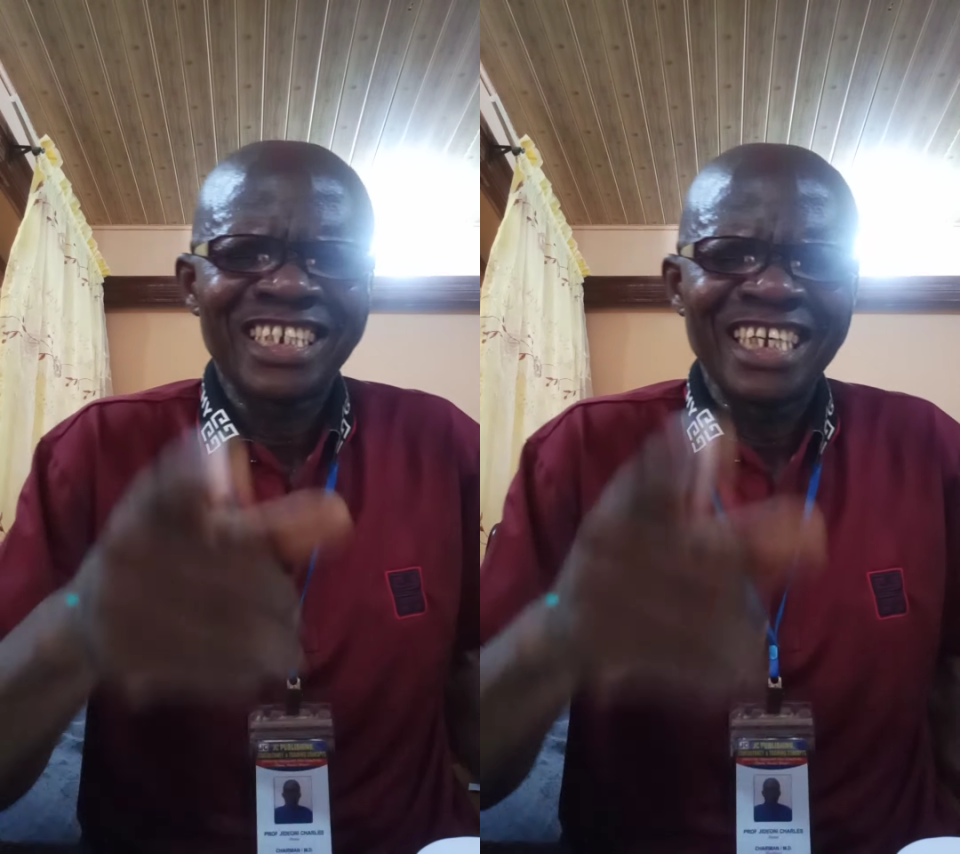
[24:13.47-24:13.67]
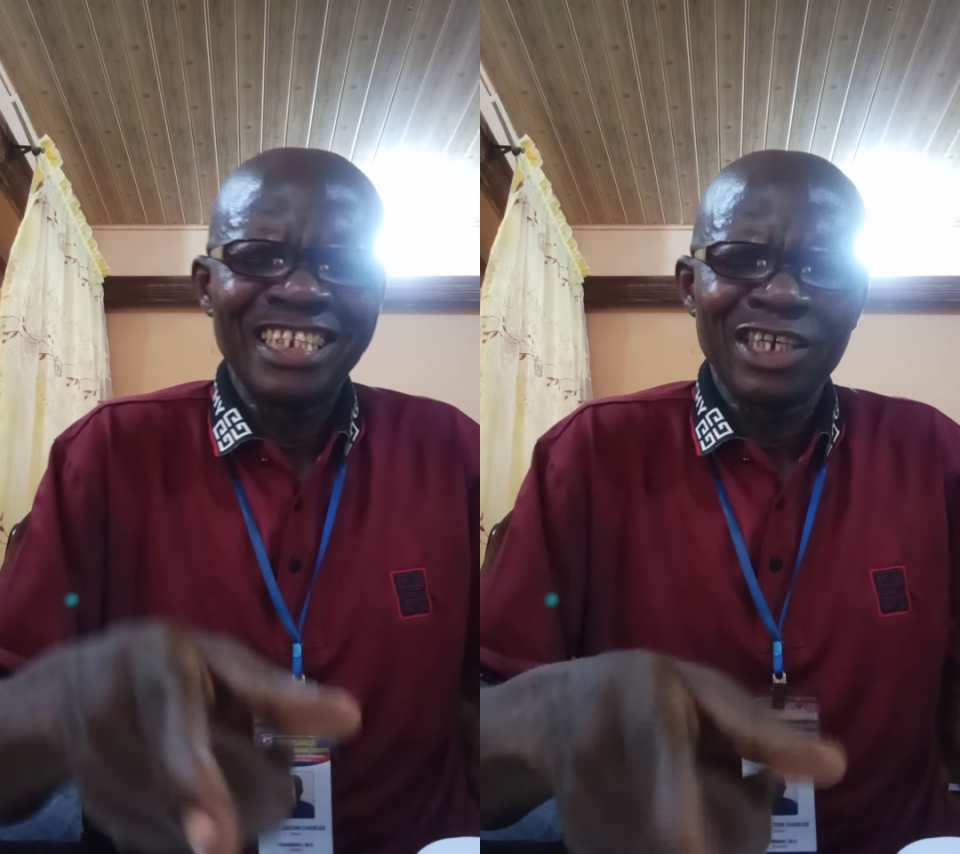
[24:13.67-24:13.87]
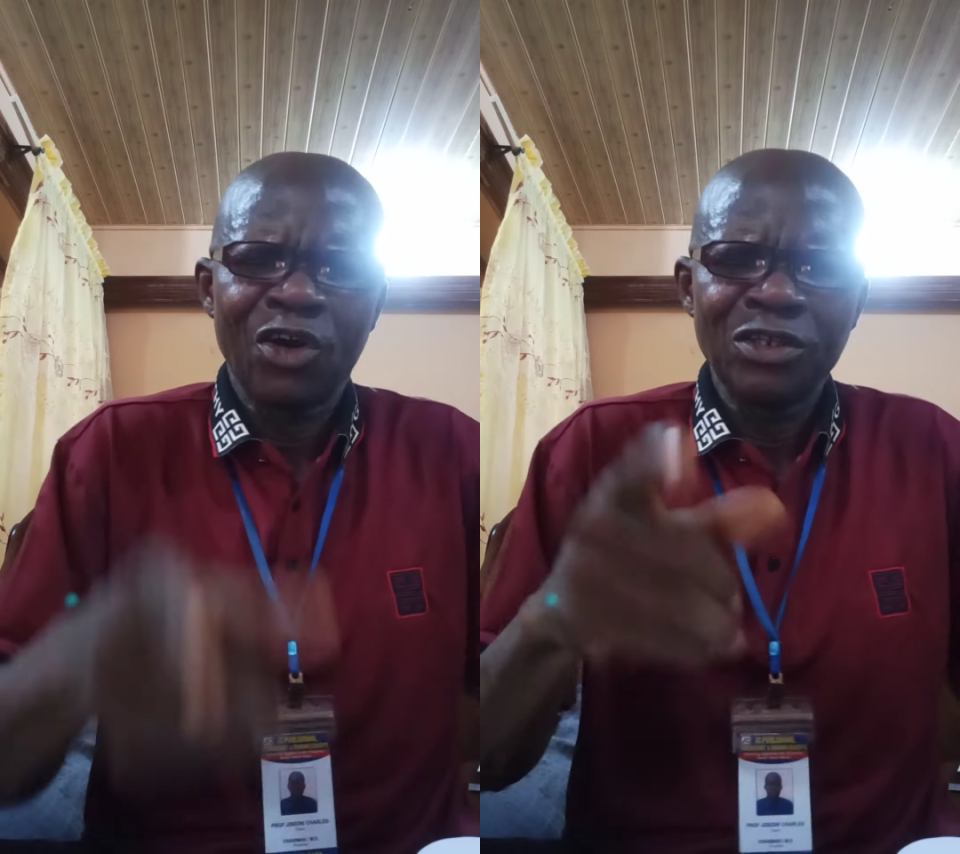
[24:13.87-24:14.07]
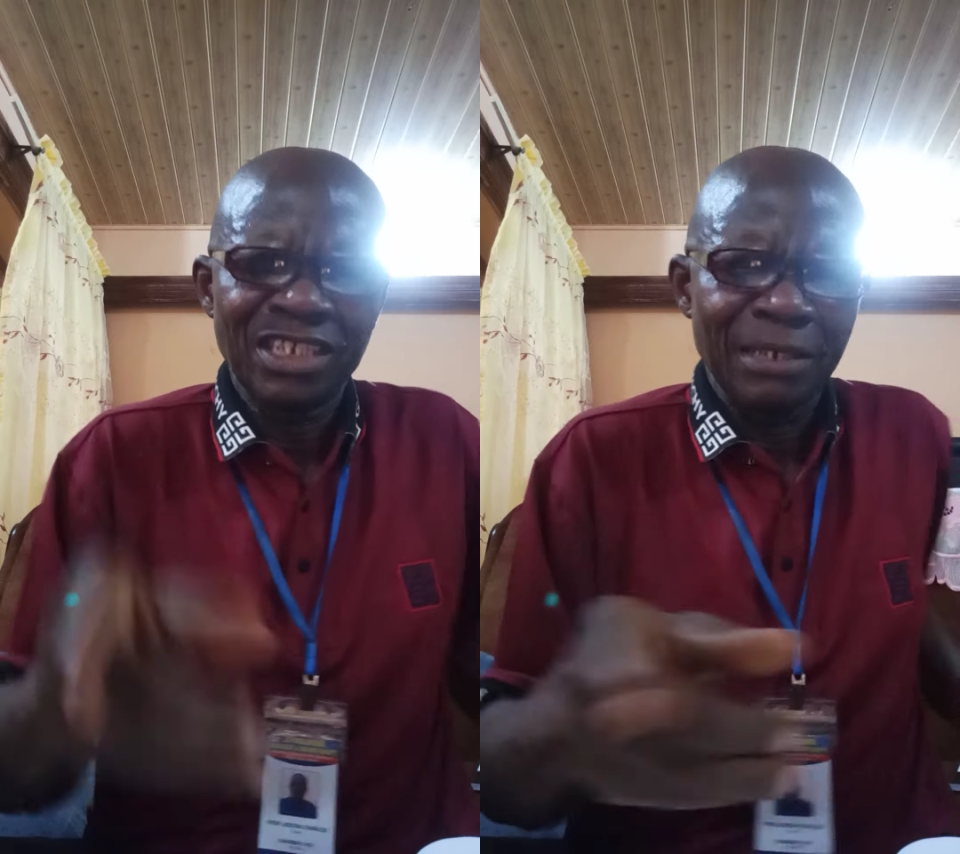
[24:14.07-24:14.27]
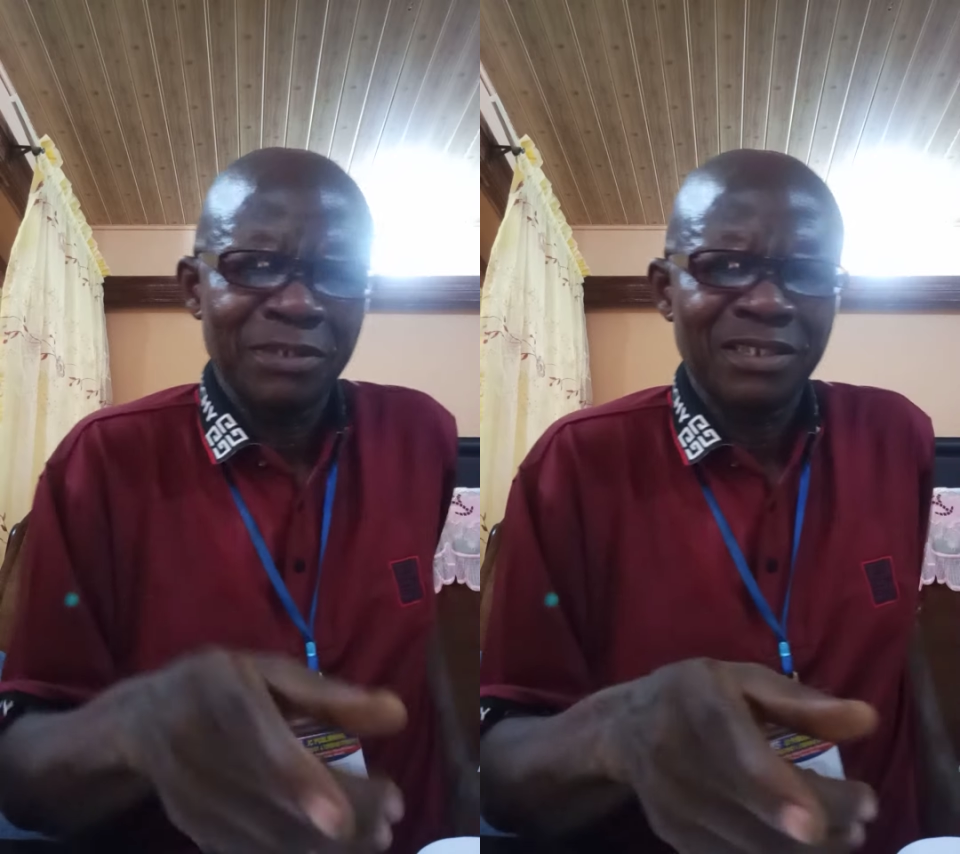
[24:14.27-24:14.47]
Trainee
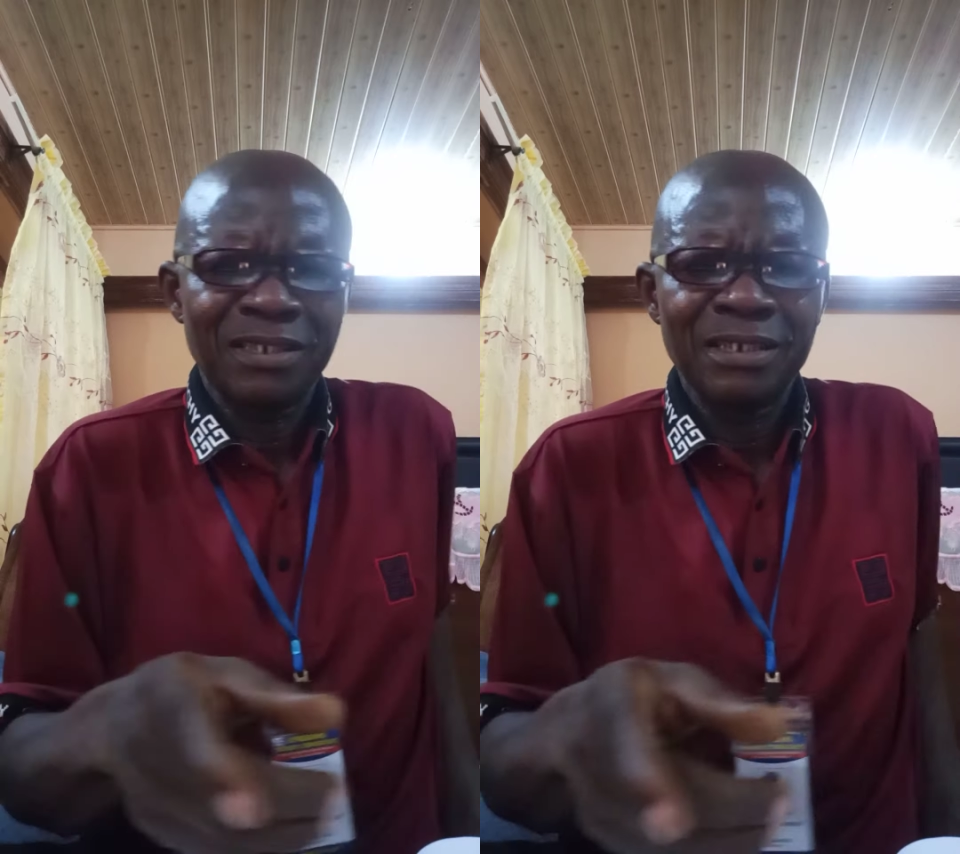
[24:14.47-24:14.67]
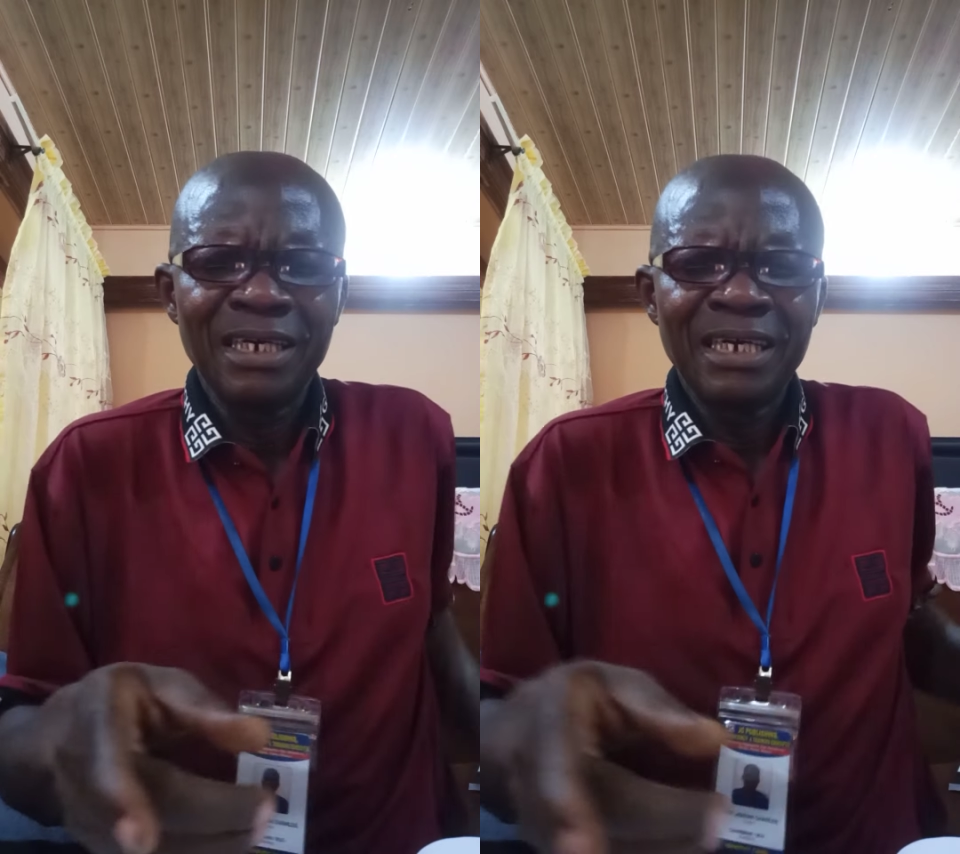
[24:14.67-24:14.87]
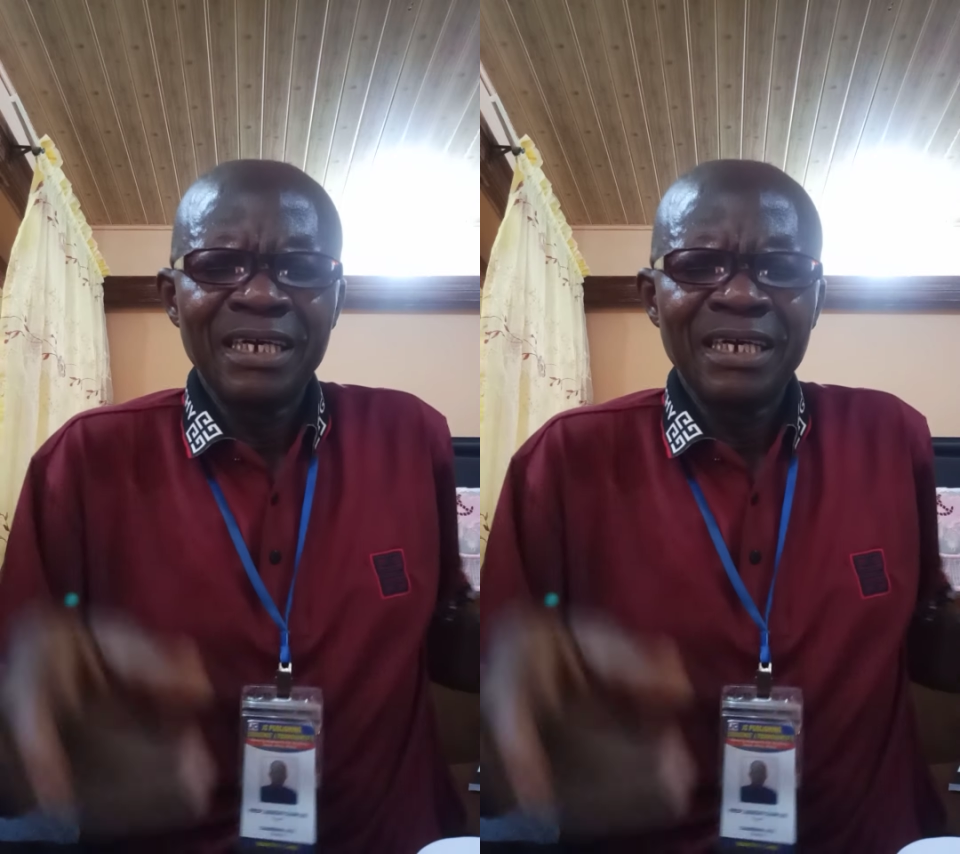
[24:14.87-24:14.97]
Concepts.